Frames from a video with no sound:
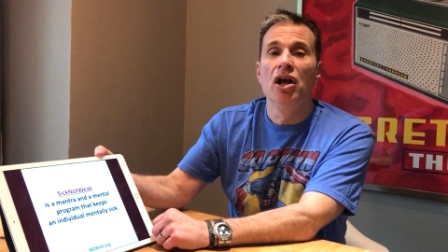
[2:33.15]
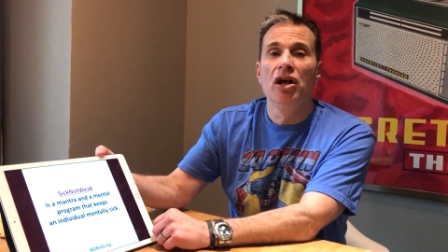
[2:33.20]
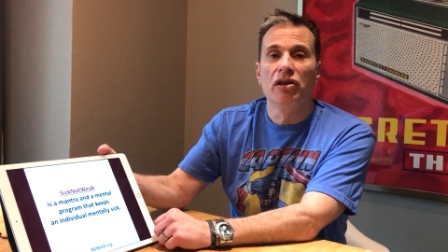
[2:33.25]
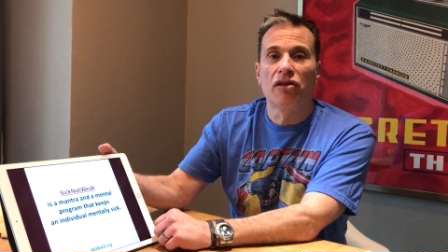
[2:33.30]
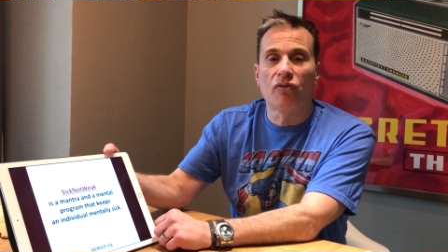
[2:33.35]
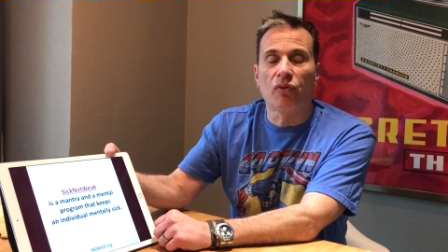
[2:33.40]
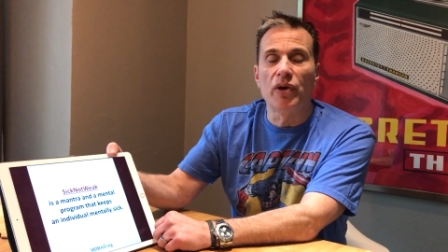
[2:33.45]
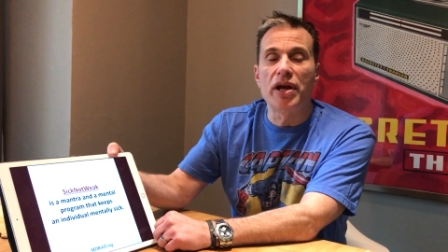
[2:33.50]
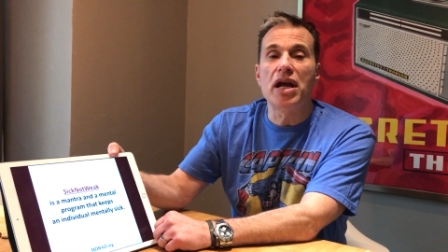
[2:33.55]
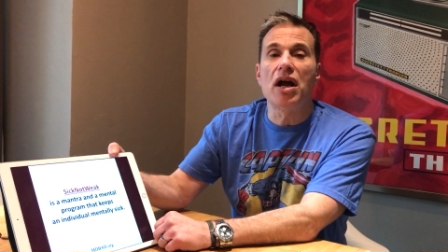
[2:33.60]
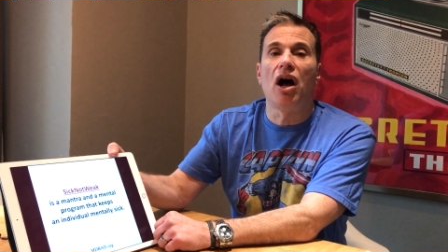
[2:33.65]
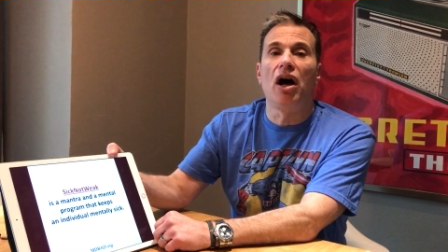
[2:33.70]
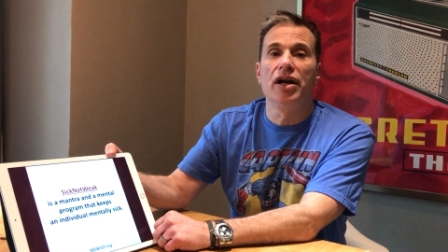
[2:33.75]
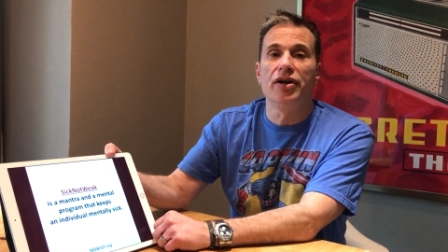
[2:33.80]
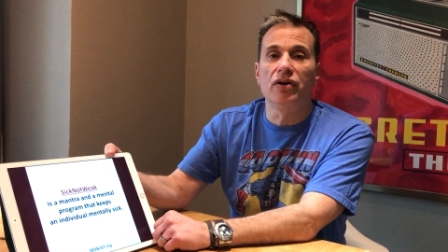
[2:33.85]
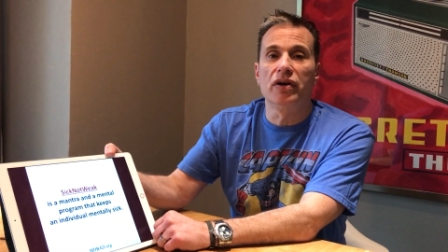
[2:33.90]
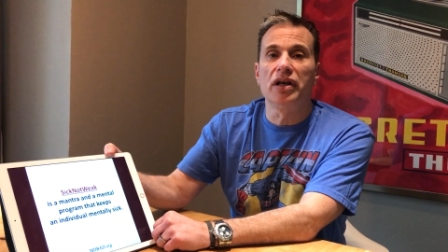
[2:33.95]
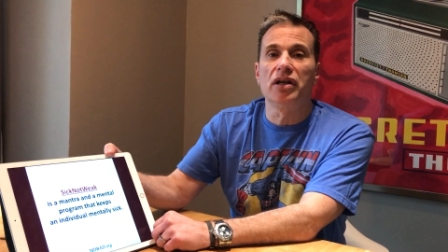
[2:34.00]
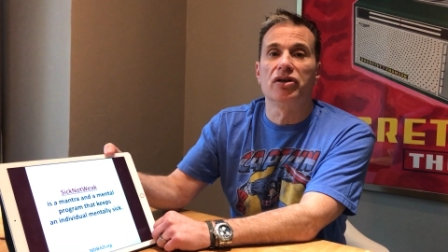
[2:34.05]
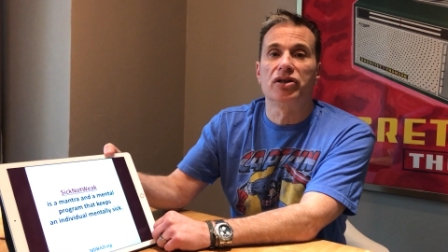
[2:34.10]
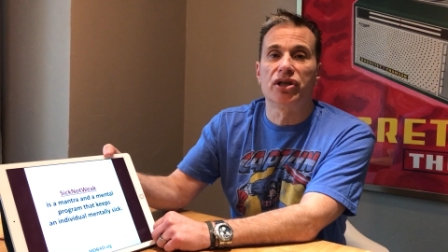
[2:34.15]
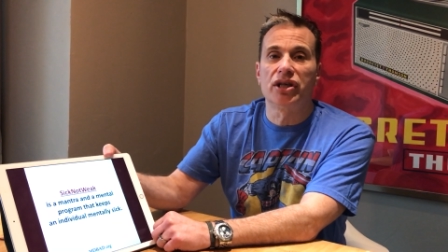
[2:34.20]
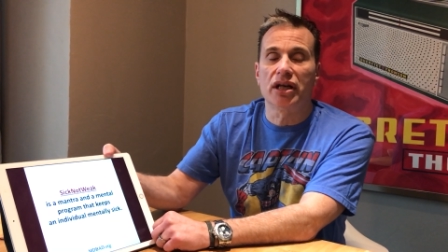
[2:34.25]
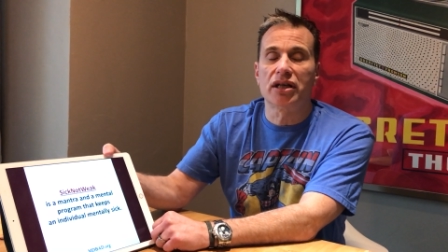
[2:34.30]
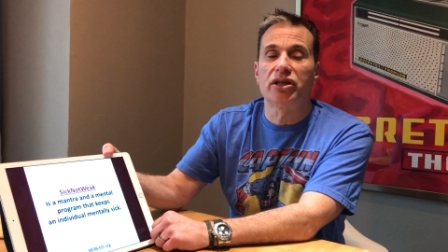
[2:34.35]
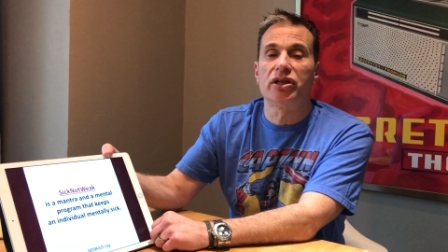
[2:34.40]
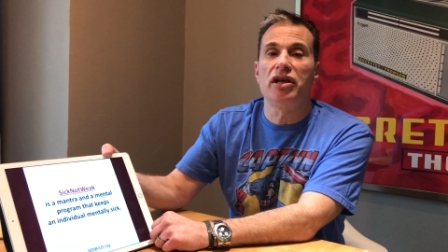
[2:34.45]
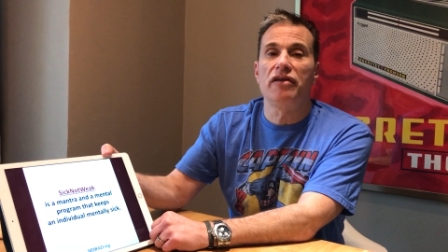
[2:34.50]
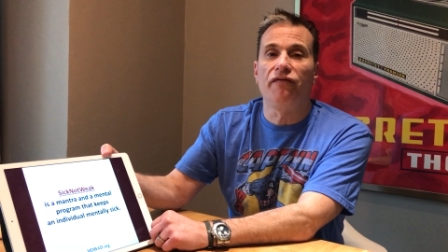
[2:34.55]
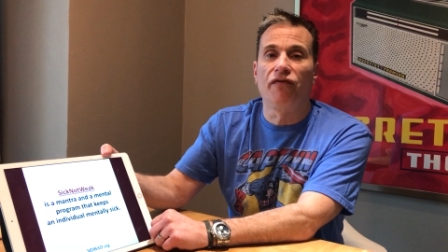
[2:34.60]

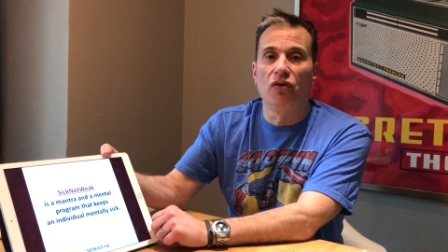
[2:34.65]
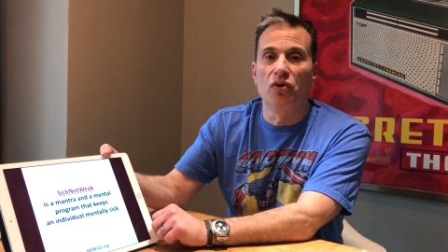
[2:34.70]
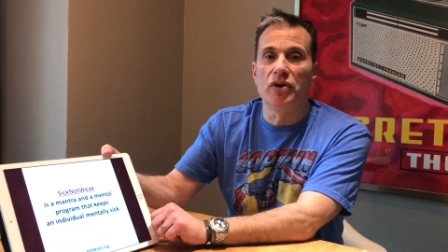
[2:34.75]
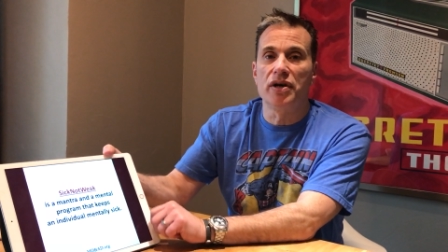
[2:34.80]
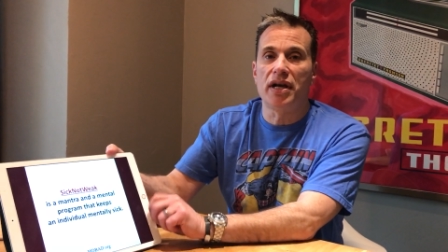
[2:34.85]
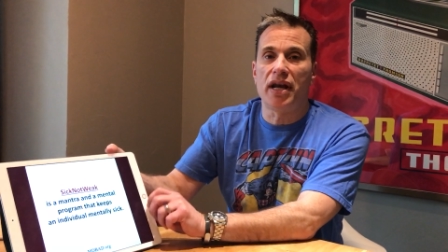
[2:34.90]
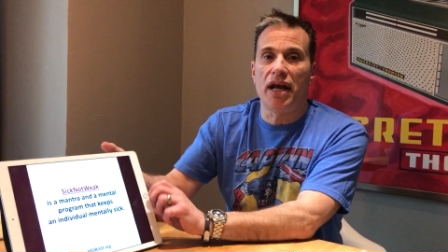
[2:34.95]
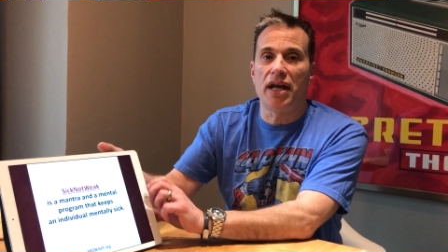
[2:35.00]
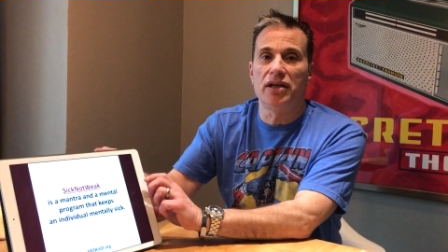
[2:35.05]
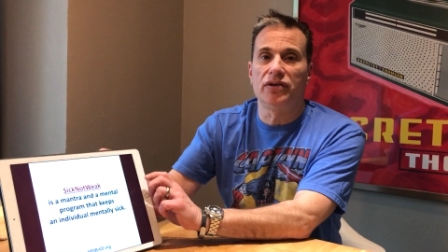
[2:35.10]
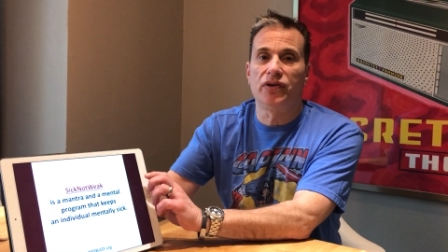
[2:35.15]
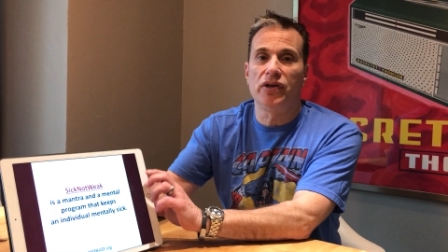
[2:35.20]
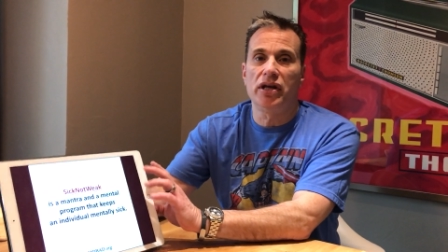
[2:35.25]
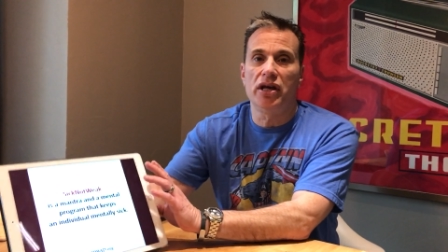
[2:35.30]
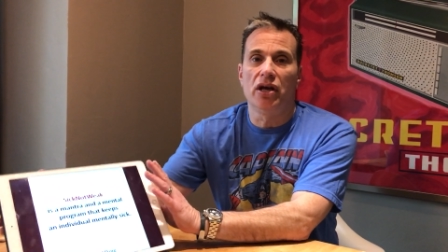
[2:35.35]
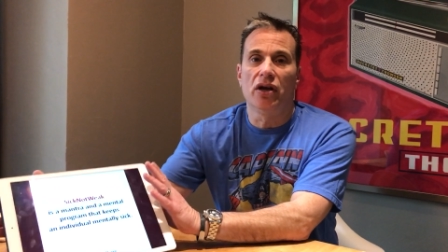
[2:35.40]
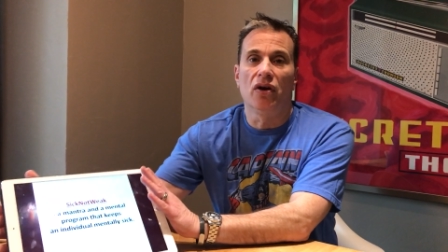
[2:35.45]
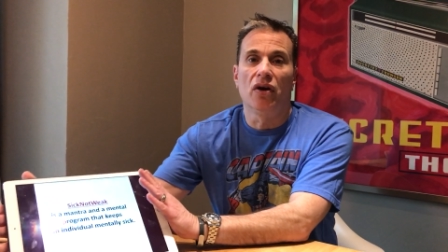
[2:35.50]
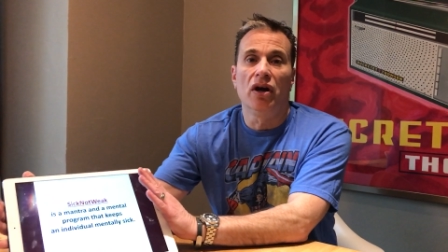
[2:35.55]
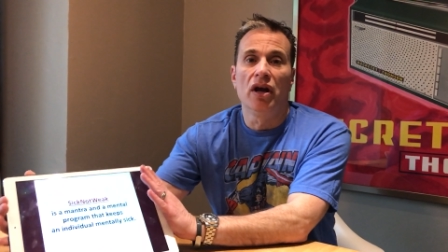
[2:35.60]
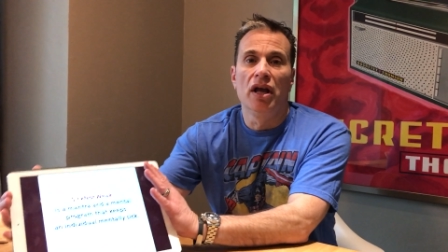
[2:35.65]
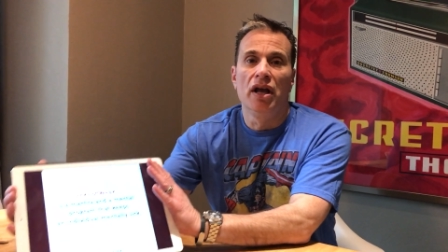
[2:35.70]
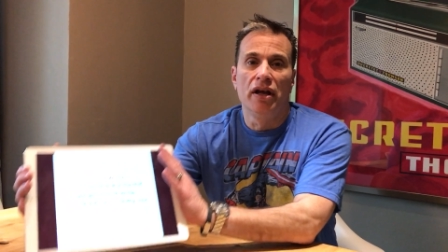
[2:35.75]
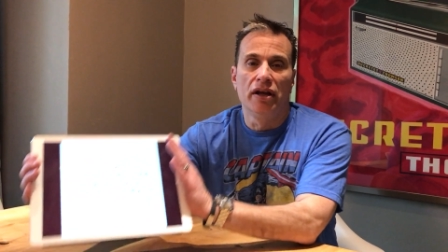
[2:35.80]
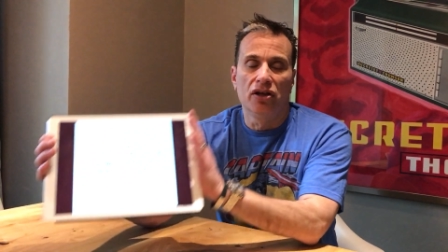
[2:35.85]
364 days a year.